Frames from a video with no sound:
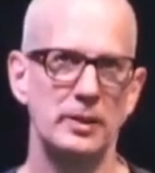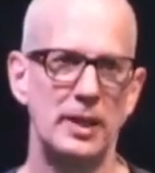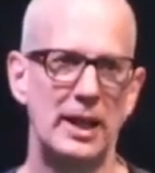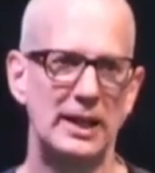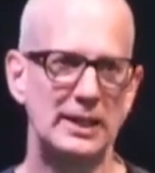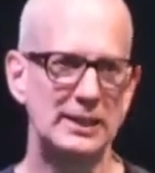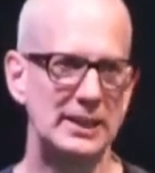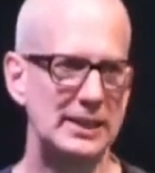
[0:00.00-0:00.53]
I
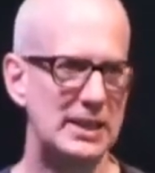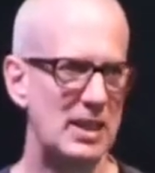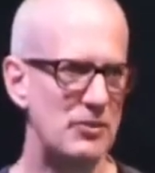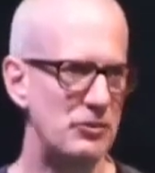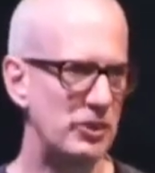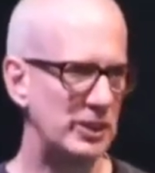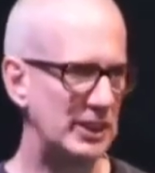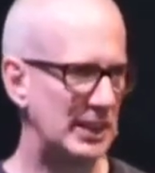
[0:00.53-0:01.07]
can let that
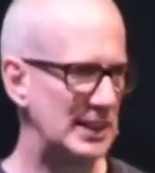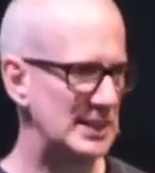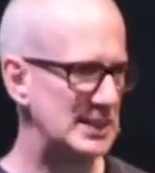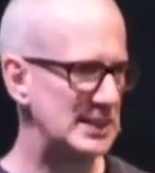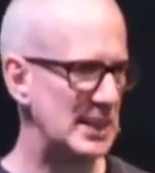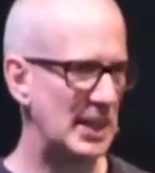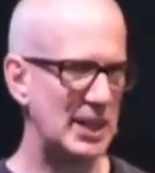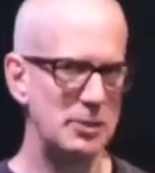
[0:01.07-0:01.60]
feeling get
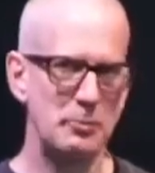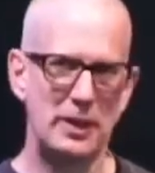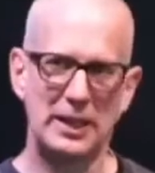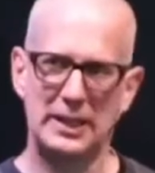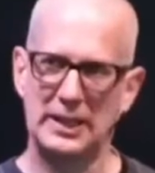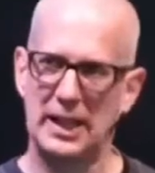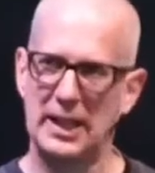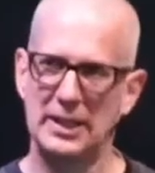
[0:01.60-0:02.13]
stuck in my
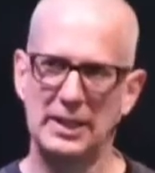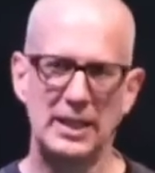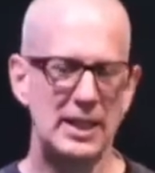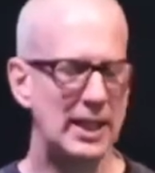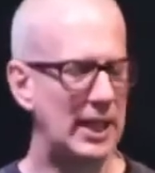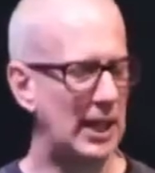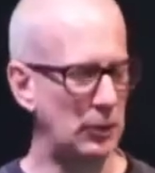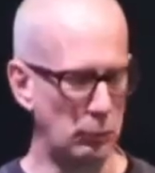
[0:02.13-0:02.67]
gut
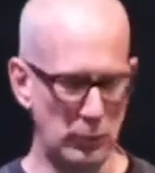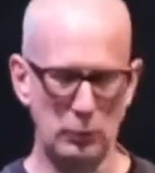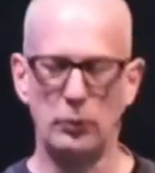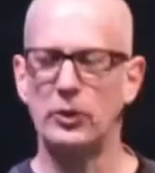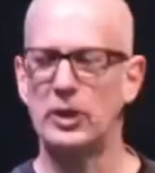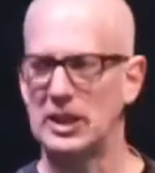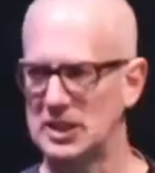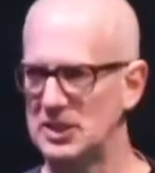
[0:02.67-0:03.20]
and we
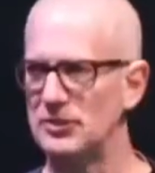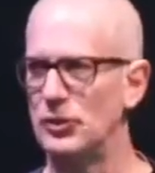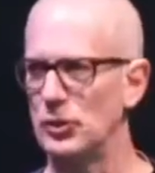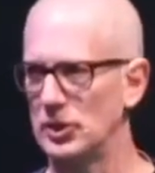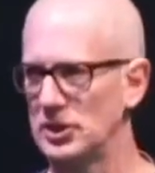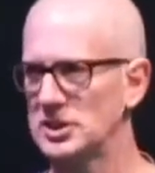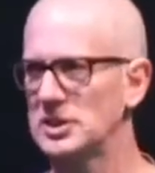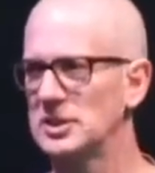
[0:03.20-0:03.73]
will get
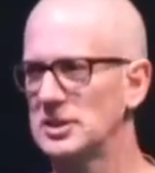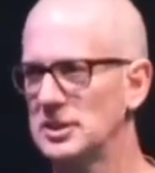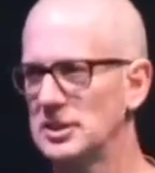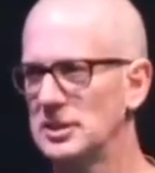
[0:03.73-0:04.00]
divorced.